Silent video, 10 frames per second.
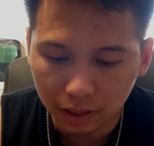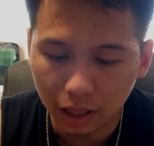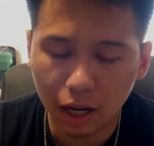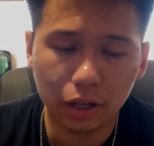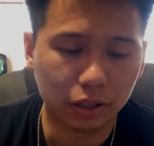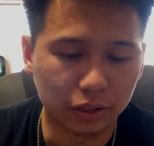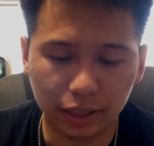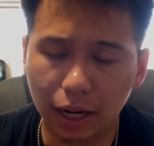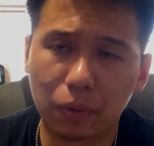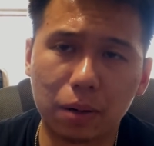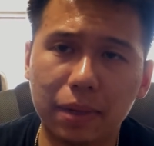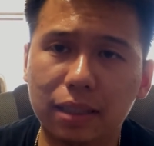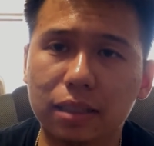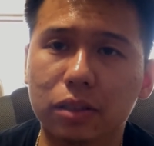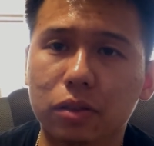Another thing I want to make
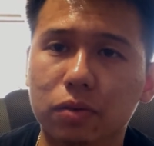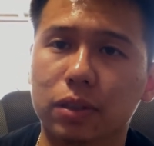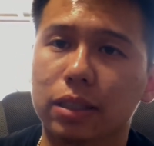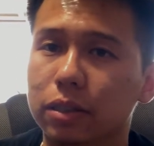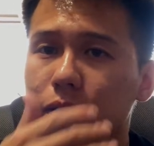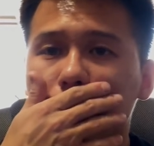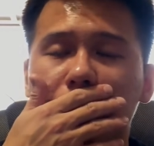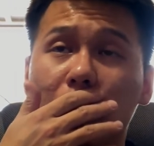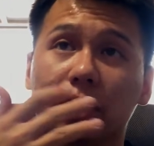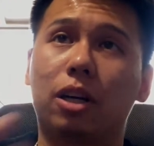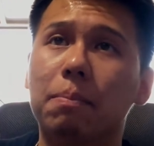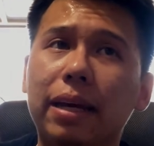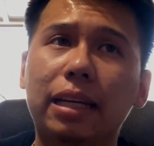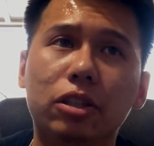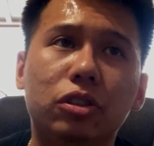this YouTube video, or start
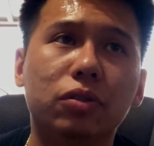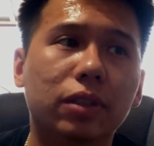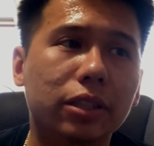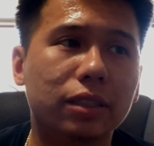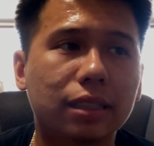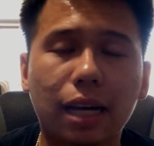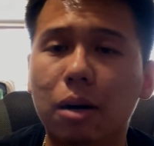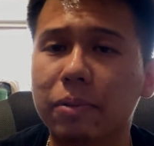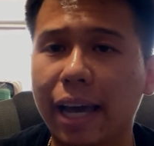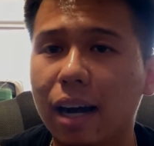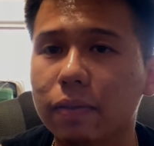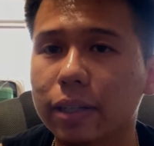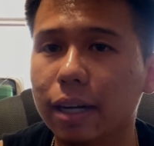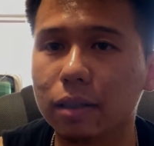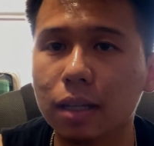making YouTube videos, is to help Calvin
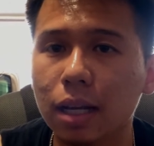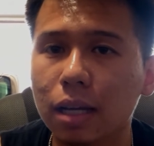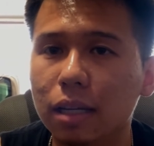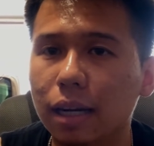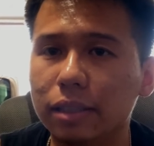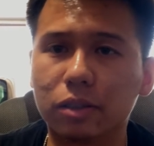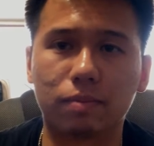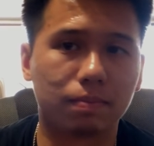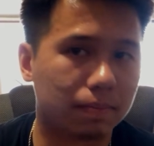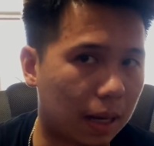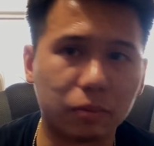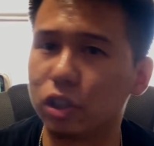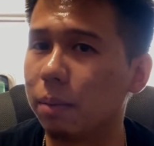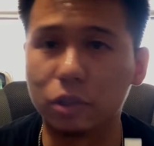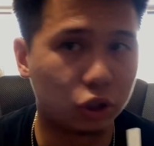out. As I'm
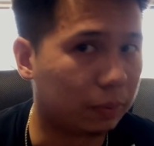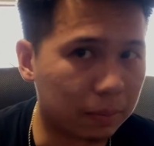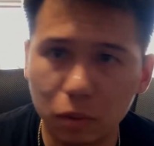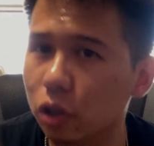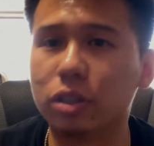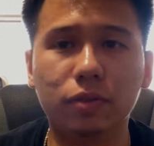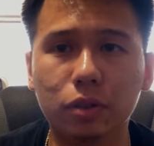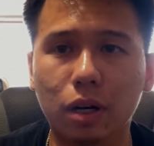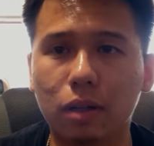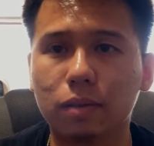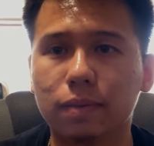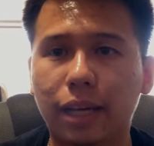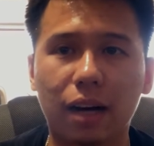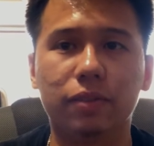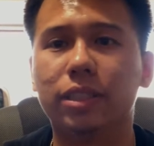assuming most of you know,
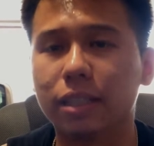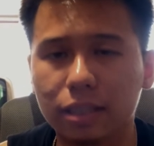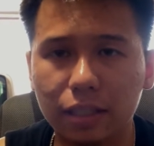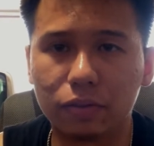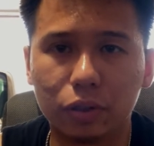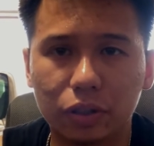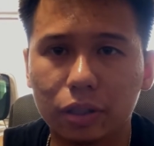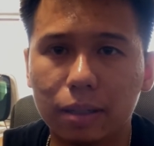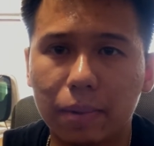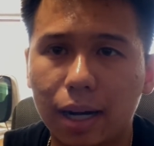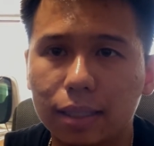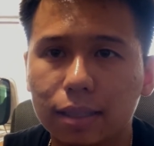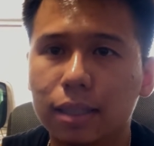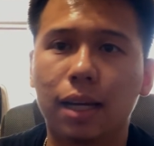Calvin's SC430 mods,